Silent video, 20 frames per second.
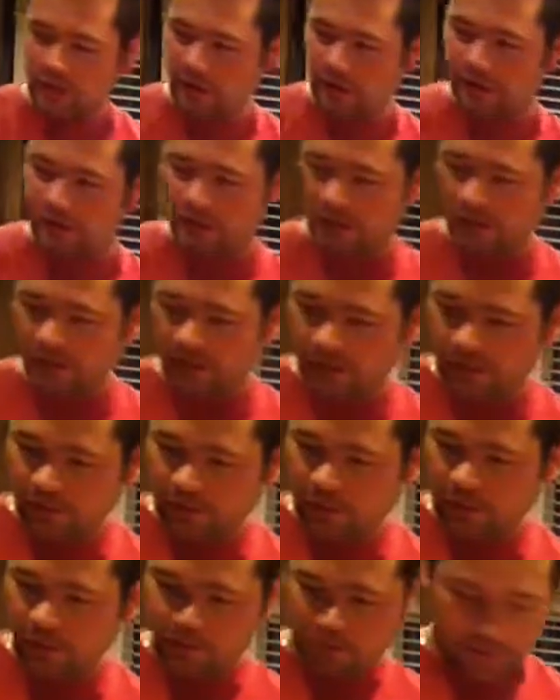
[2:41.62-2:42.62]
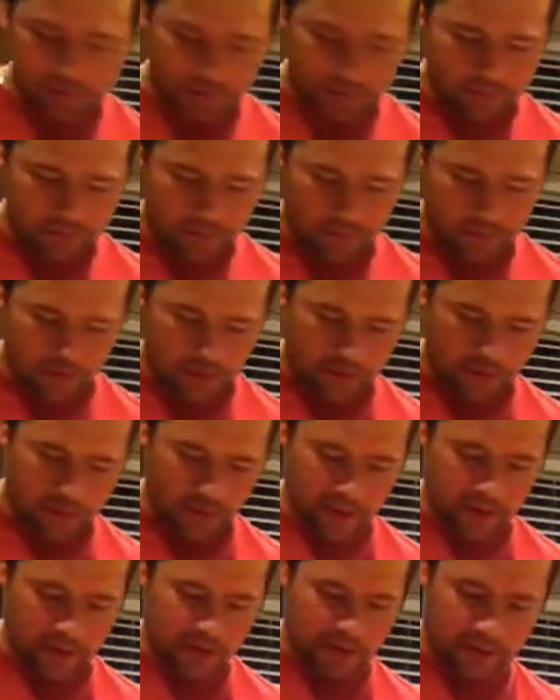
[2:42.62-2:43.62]
have here, I
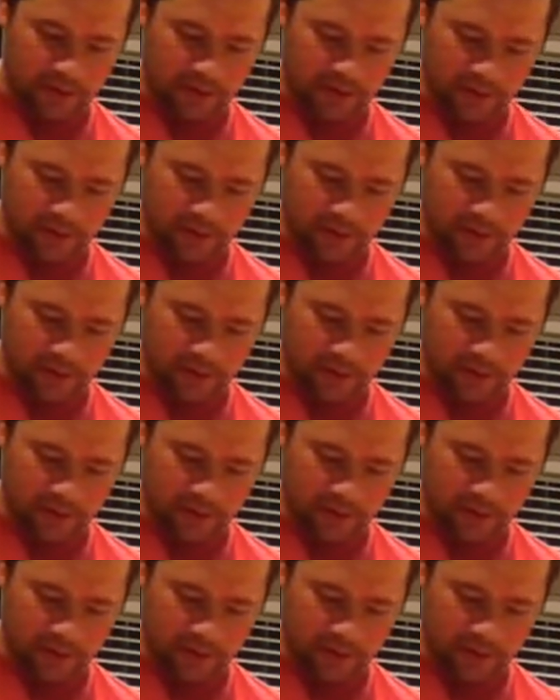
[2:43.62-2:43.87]
got